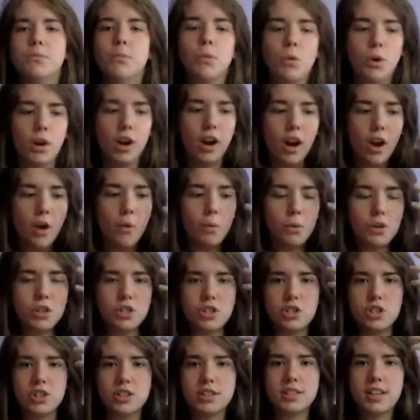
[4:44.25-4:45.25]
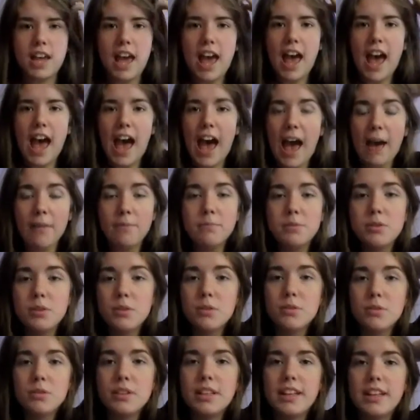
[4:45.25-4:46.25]
was just
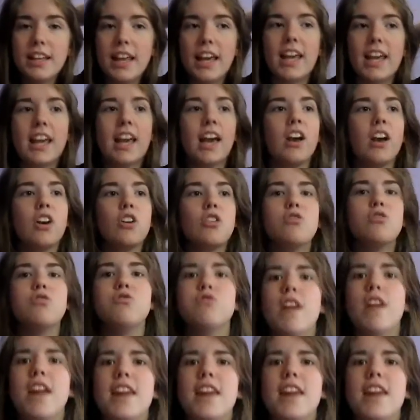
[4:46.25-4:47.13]
absolutely crazy.